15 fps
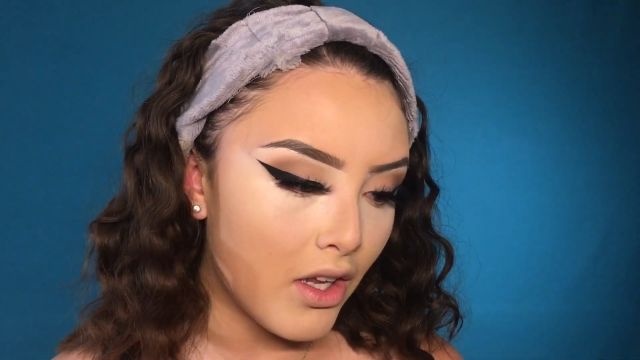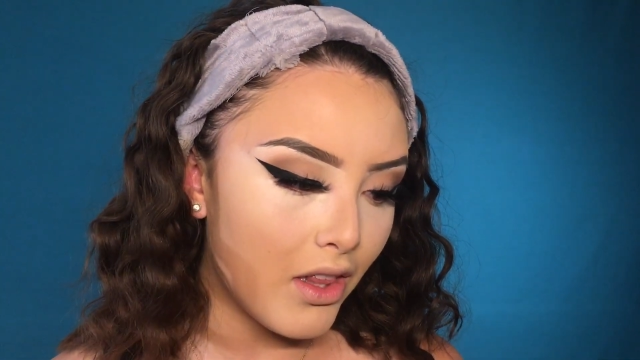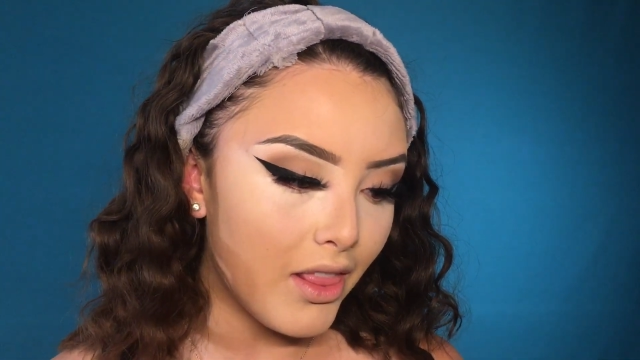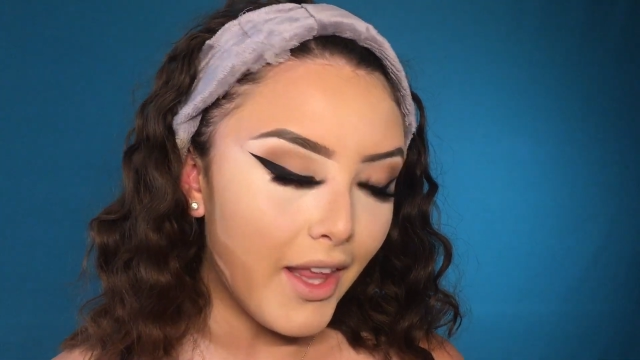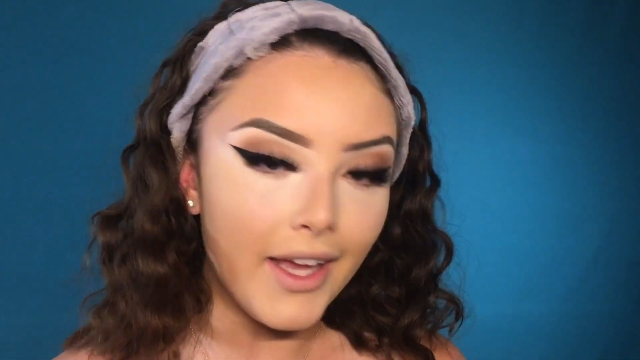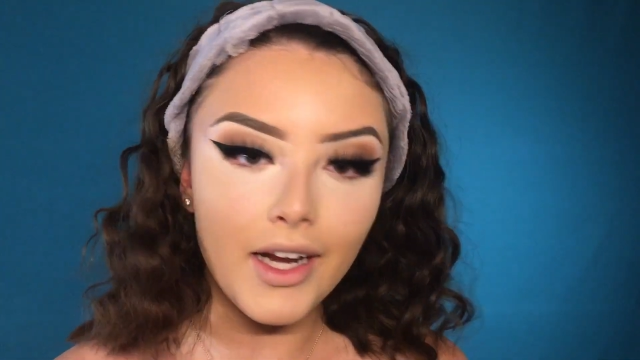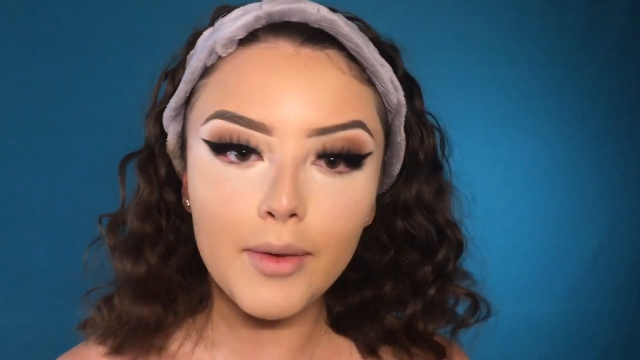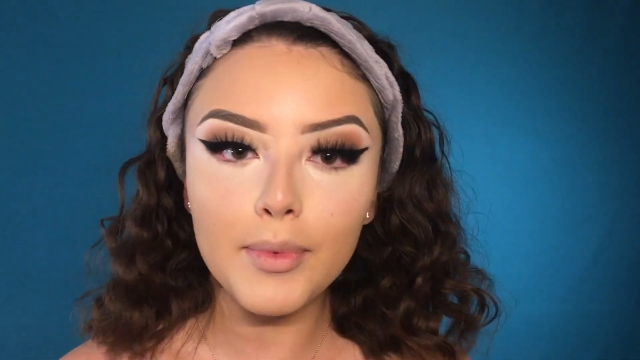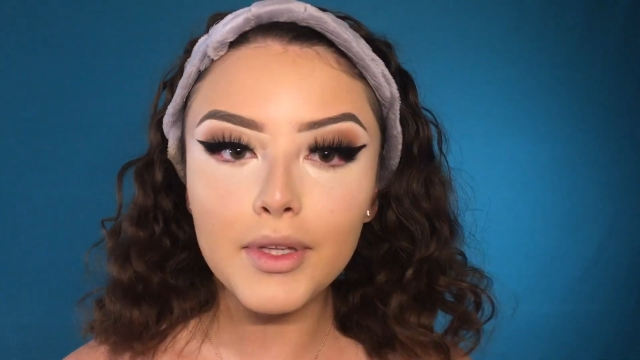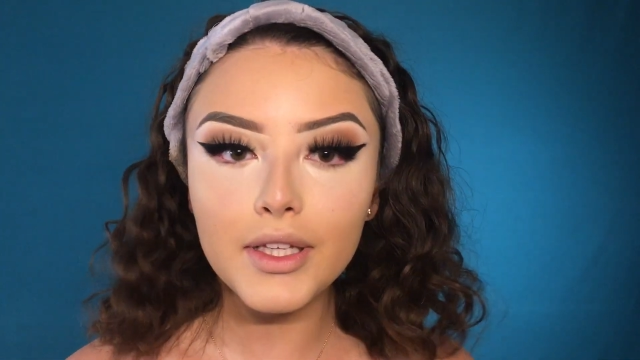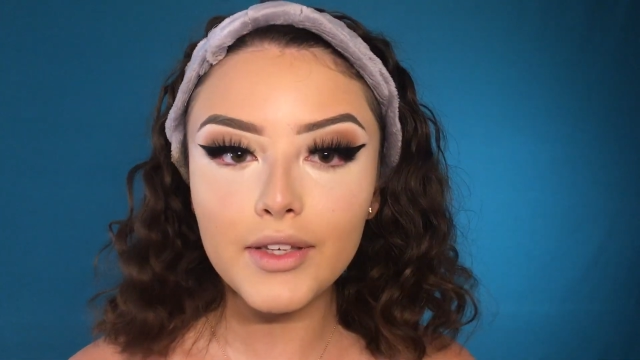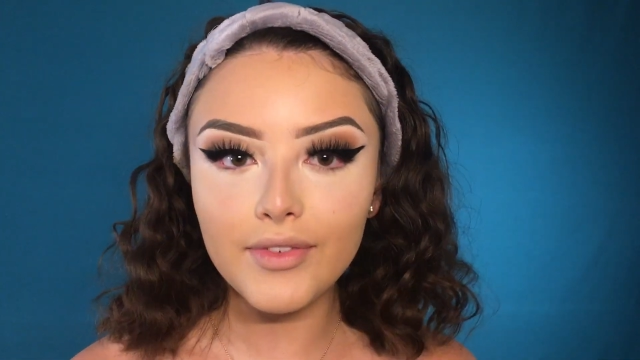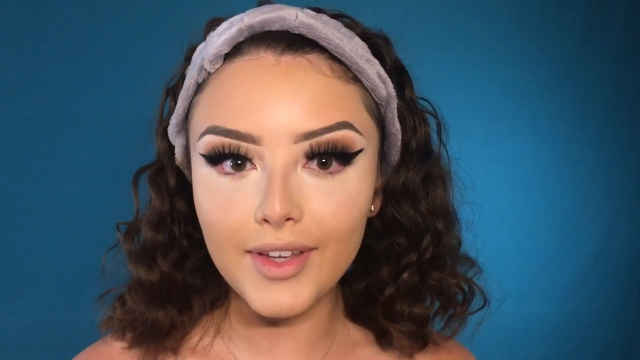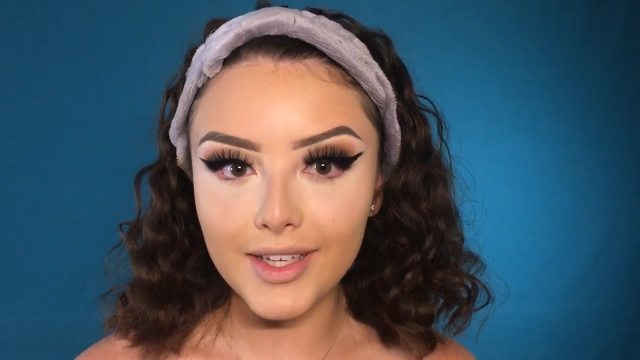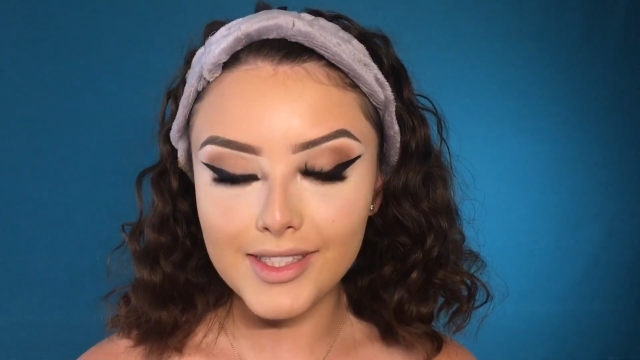Light, I
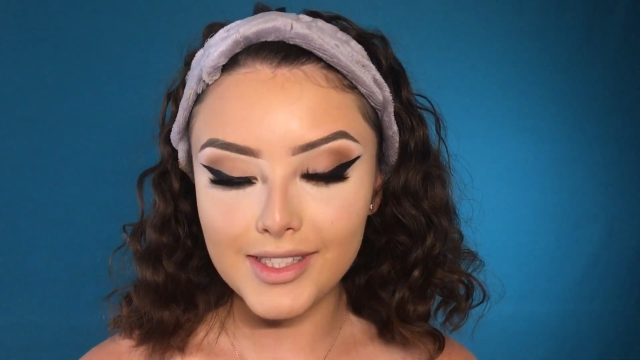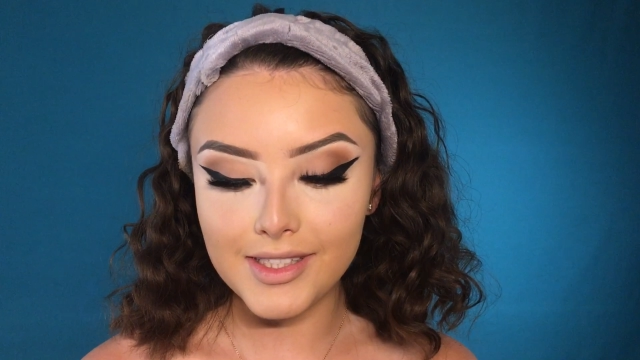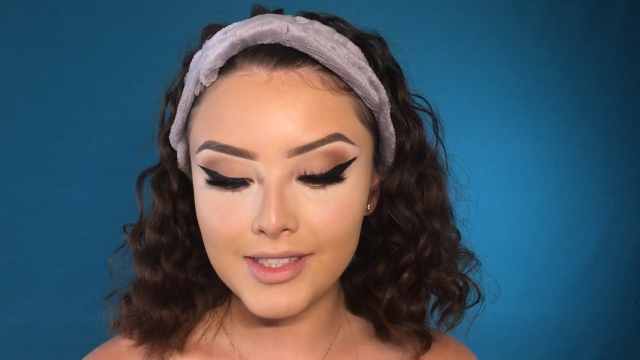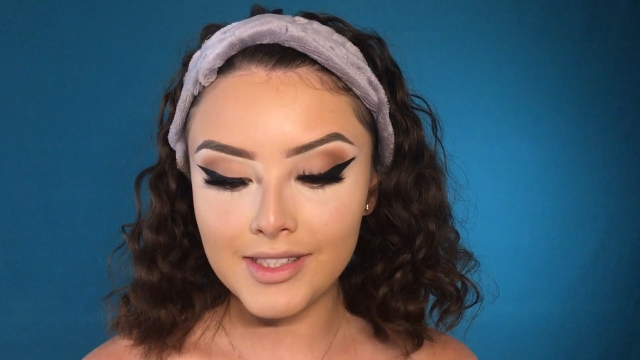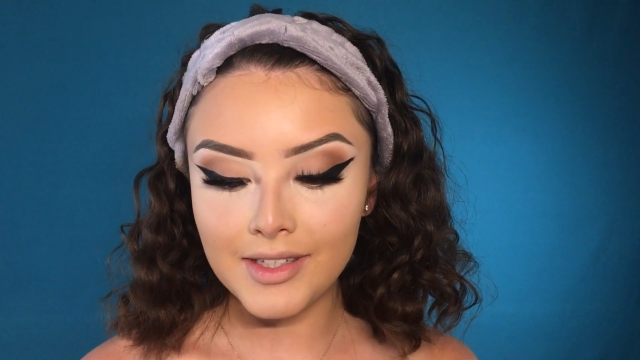believe. Yes.